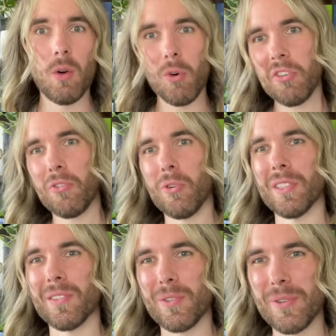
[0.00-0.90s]
Waterfall
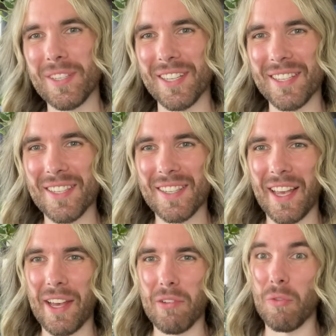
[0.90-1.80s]
enthusiasts
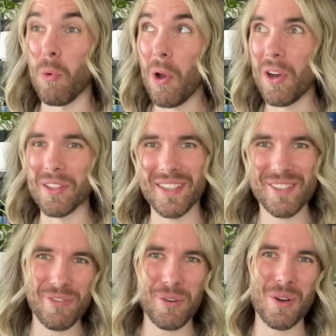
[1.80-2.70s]
have
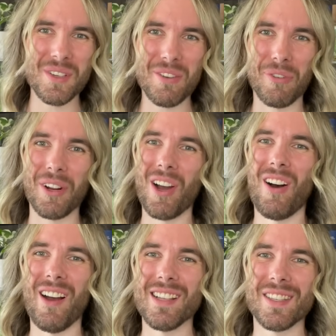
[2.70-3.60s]
words for different
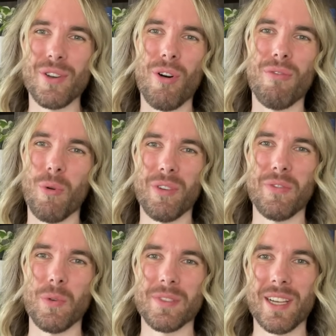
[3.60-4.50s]
kinds of
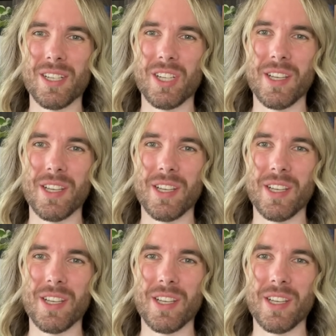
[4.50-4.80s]
waterfalls, such